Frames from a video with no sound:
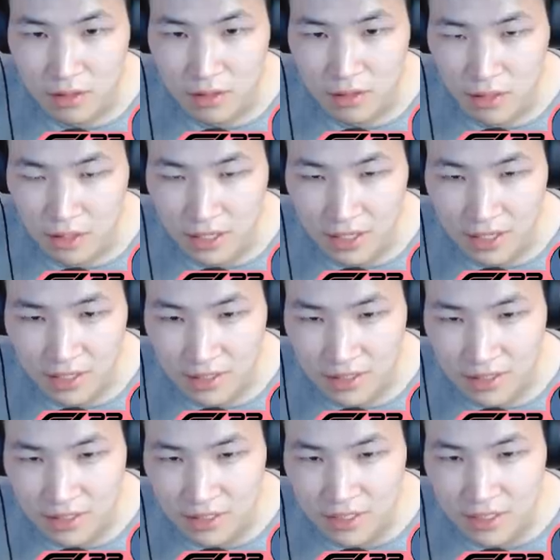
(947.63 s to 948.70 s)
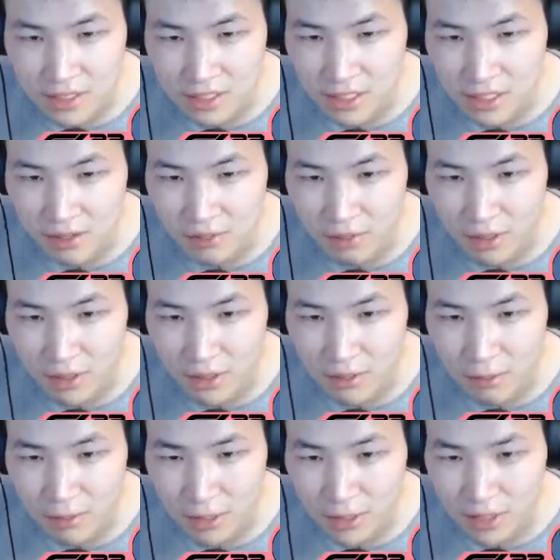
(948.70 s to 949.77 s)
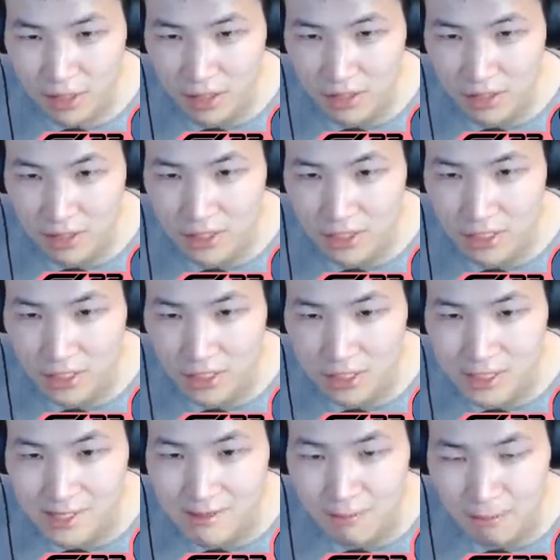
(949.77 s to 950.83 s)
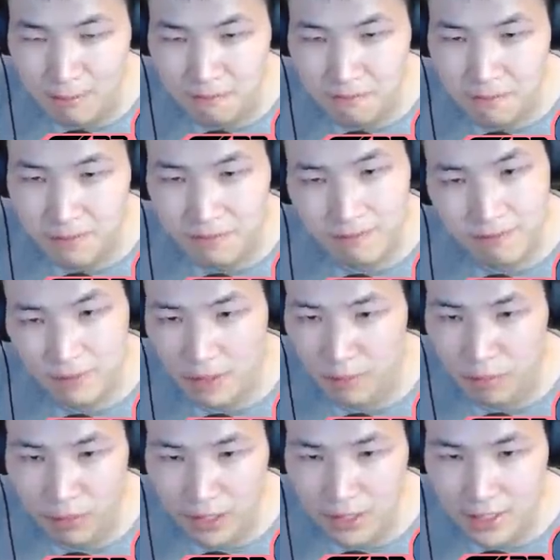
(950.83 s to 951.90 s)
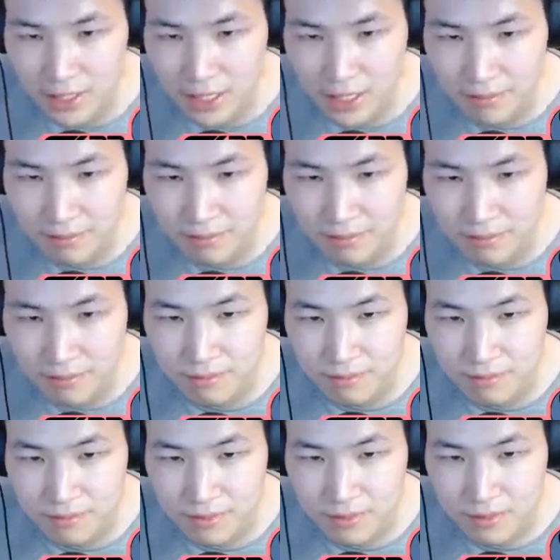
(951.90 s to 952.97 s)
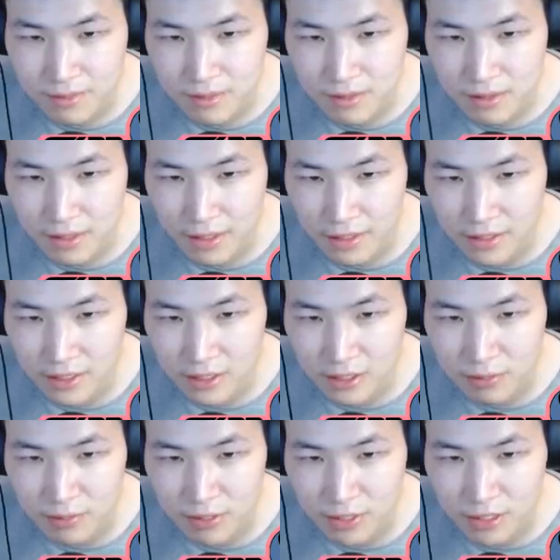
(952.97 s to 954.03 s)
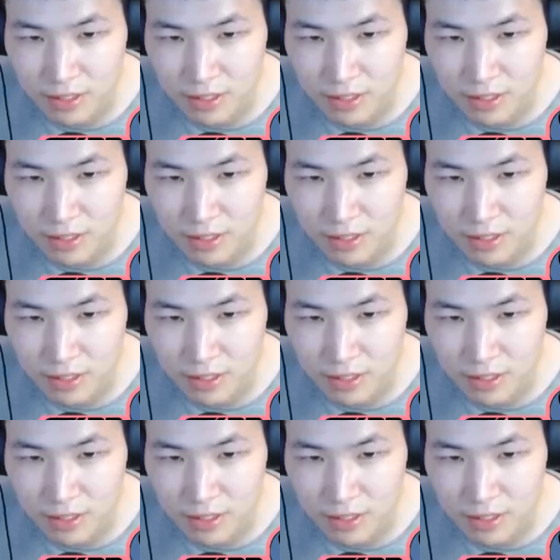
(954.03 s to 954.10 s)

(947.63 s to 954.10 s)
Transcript: Again, 16 race weekend season breaks the game. It does break the